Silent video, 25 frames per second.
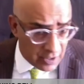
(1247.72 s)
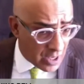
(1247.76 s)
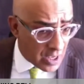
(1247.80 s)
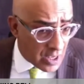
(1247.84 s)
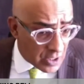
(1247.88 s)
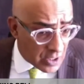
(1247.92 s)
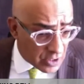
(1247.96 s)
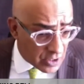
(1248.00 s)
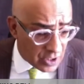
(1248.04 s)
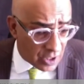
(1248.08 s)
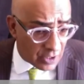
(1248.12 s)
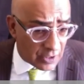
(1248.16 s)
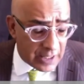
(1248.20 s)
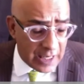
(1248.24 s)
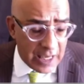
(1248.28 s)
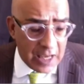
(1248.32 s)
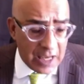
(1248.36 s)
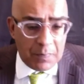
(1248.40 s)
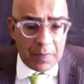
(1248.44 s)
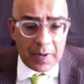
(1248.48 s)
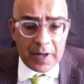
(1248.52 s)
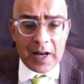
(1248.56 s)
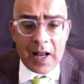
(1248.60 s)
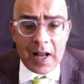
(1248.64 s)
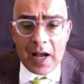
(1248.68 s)
So
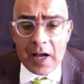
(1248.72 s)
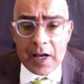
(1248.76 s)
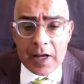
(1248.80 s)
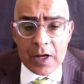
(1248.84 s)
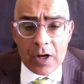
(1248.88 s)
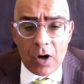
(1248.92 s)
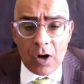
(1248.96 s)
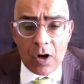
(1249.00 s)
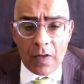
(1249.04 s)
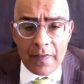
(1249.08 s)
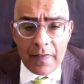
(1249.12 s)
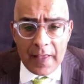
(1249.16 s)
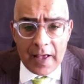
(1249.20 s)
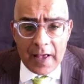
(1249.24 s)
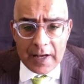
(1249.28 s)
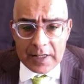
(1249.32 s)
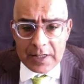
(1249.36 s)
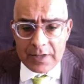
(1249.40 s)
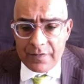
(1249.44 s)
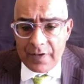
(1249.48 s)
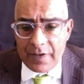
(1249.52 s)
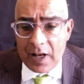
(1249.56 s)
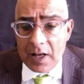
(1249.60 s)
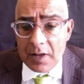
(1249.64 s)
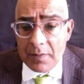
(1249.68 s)
keep an eye on that
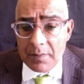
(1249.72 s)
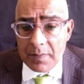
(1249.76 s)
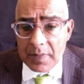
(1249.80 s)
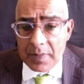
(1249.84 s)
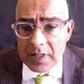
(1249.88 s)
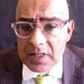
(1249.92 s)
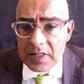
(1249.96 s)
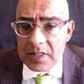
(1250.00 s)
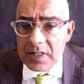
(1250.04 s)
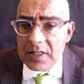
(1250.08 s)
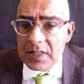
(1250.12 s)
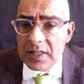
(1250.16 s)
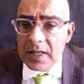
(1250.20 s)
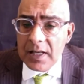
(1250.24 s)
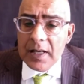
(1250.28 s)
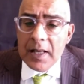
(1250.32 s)
development.